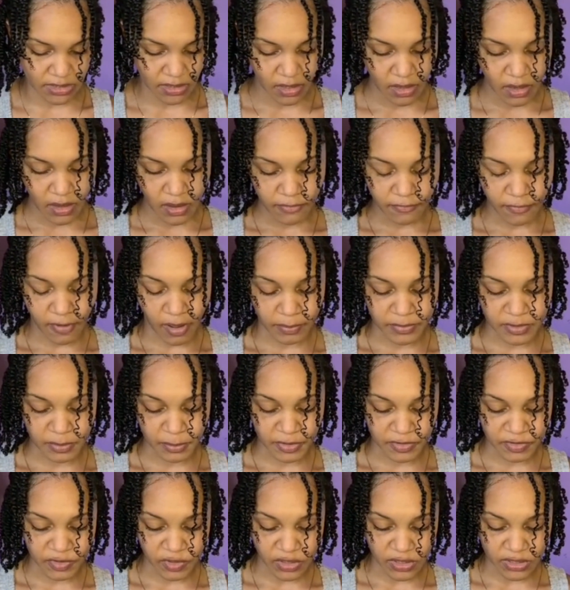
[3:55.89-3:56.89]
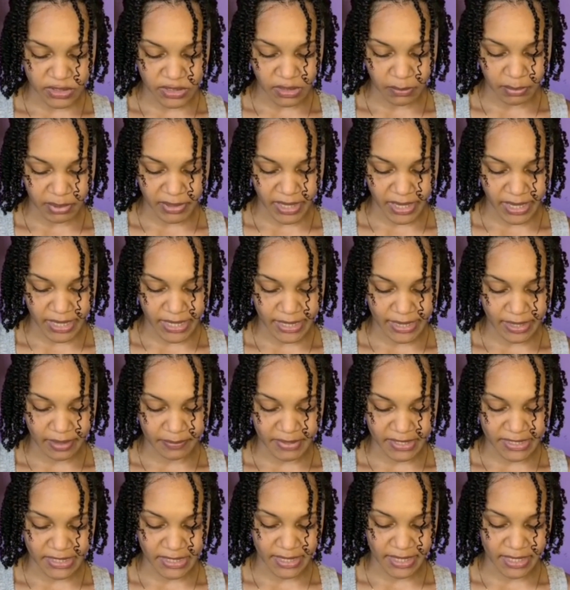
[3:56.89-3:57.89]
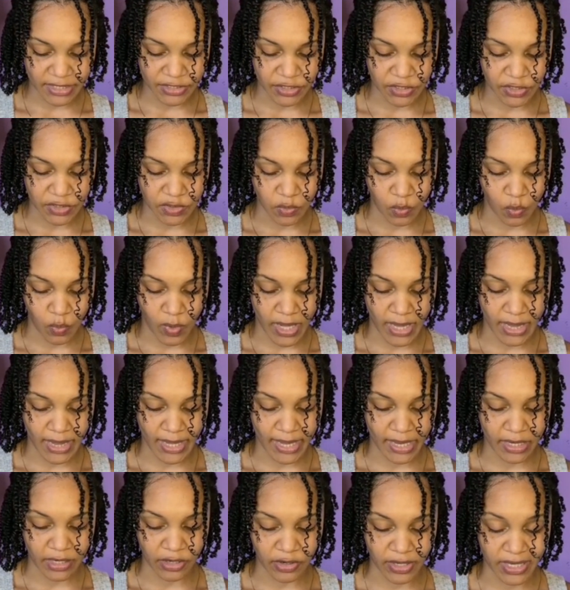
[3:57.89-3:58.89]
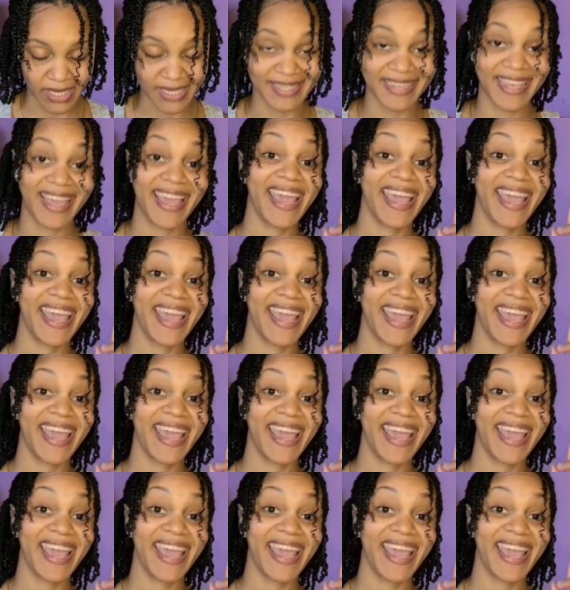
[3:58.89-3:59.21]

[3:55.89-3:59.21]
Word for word: For optimal results, apply Glamnetic lashes when liner is